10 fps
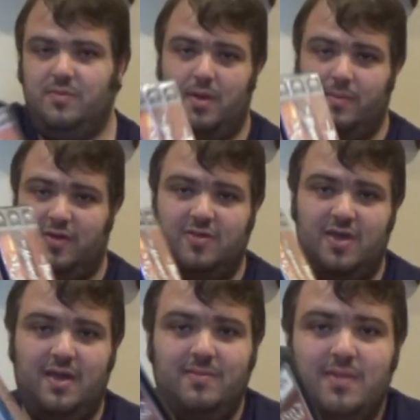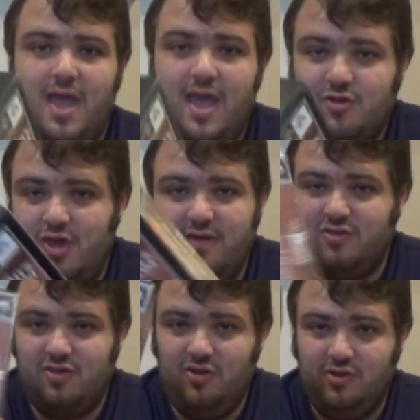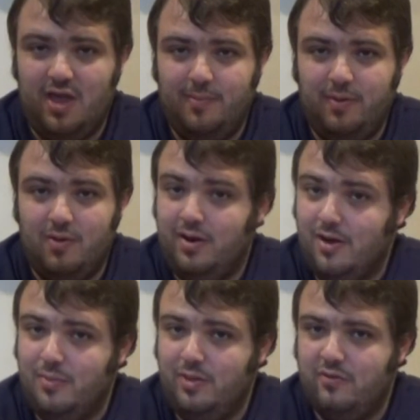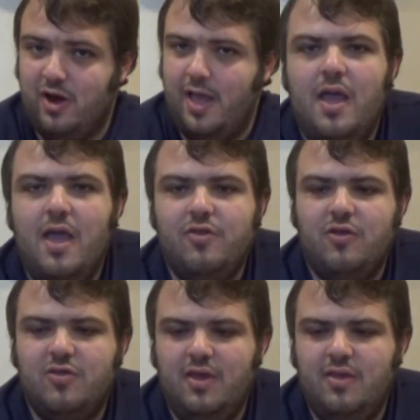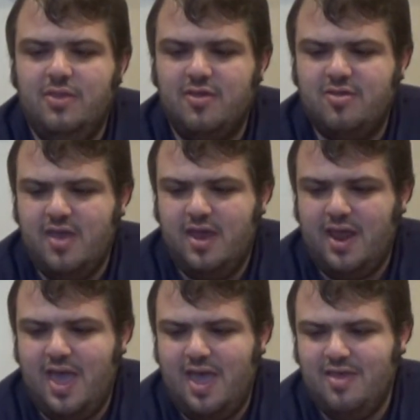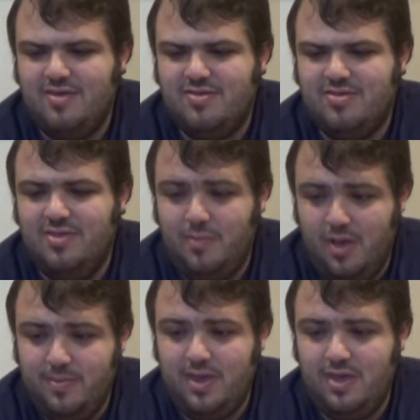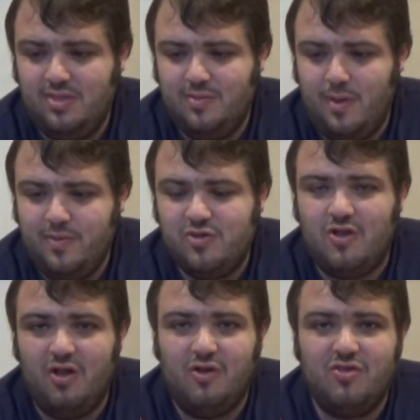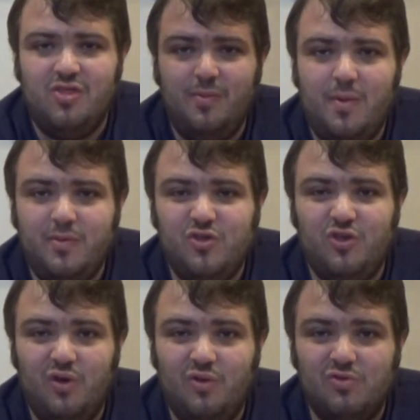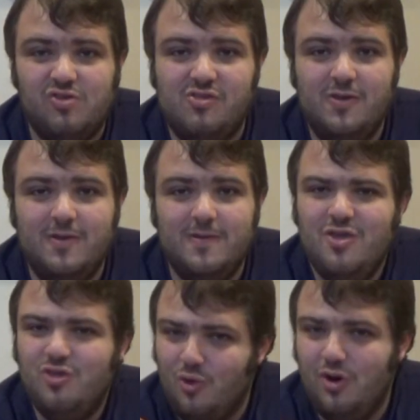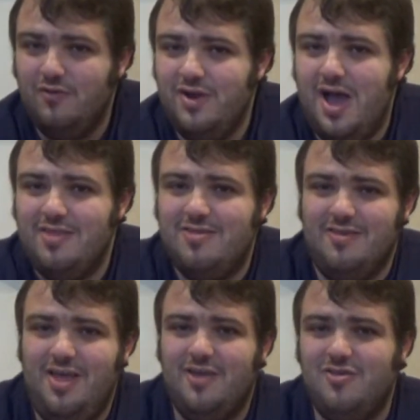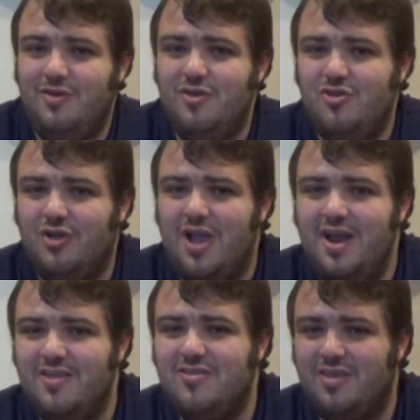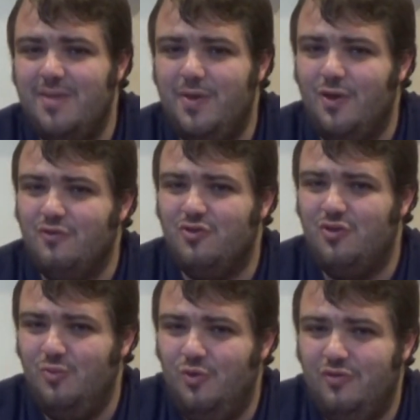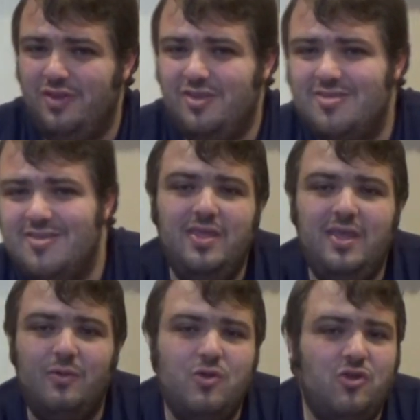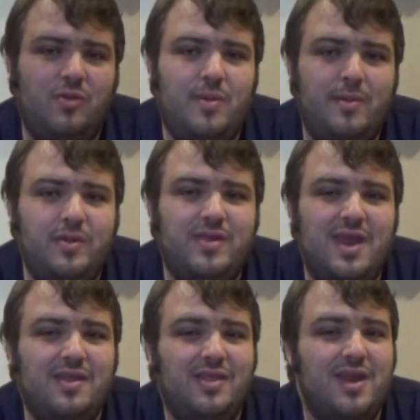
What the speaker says: Mummy set. I actually have a sealed copy right here, believe it or not. As you can see, this set has the Mummy, the Mummy's Curse, and the Mummy's Ghost. Sort of an odd selection because you're kind of skipping over 2 movies. The original Mummy technically